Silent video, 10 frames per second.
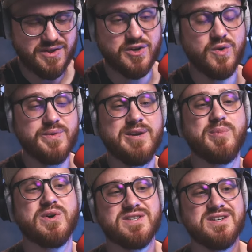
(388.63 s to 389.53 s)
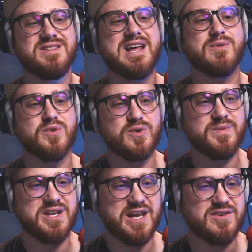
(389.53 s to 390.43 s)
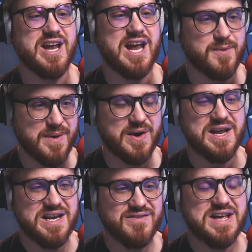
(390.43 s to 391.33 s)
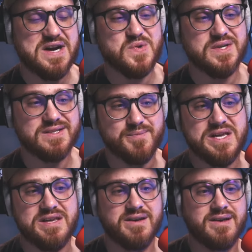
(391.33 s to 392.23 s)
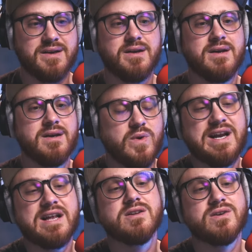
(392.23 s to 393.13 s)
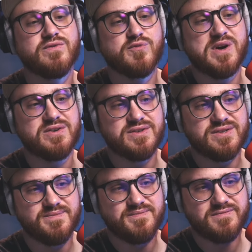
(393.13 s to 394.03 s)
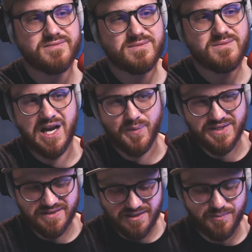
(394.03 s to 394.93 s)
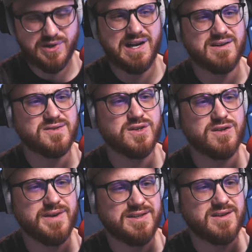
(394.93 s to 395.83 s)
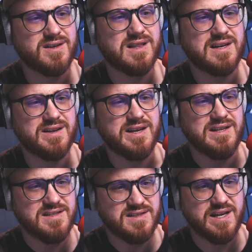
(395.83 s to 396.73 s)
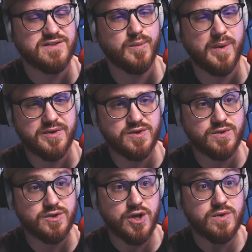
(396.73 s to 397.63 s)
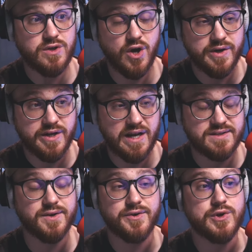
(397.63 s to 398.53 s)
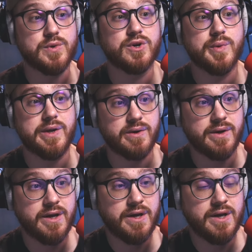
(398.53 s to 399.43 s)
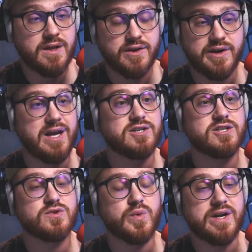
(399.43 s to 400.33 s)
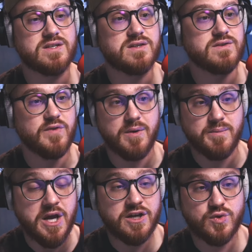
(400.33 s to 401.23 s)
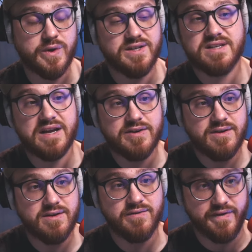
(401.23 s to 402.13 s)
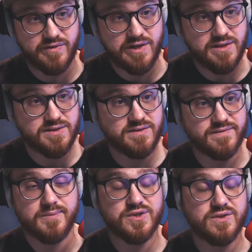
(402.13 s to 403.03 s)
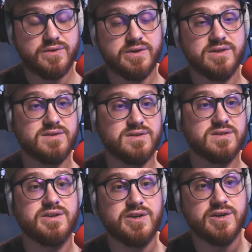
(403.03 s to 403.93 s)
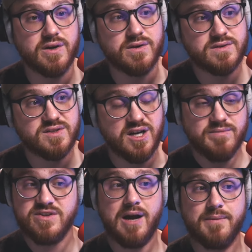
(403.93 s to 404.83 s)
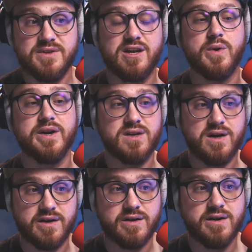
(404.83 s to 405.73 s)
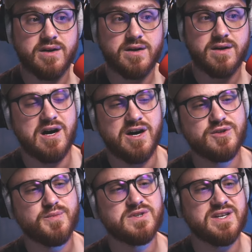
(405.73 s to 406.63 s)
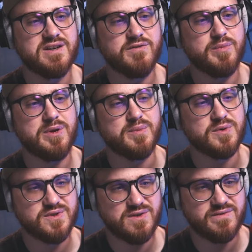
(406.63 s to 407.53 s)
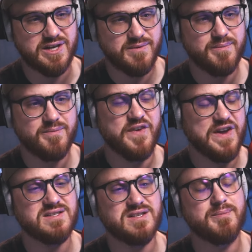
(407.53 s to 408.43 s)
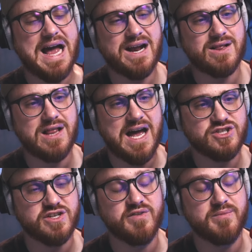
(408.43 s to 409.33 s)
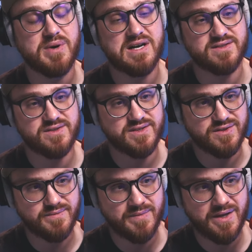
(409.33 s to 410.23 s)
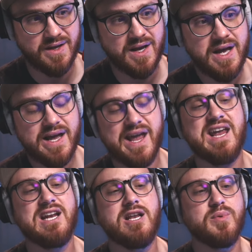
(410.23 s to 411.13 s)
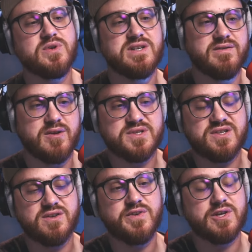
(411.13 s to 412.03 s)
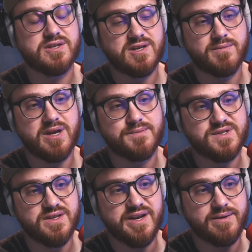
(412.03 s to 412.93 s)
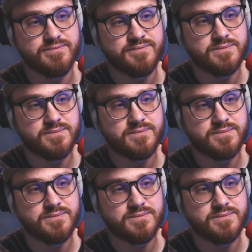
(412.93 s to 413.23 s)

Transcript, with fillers: The only person in that room that gave a damn about any of that was me. What I learned from others. I recently put out a survey to collect insights from others who chose coding as their new career. Their ages ranged from 27 to 50s, from students to CEOs. Some top takeaways are 100% of people surveyed face the backlash of imposter syndrome. 80% of them still feel it sometimes today.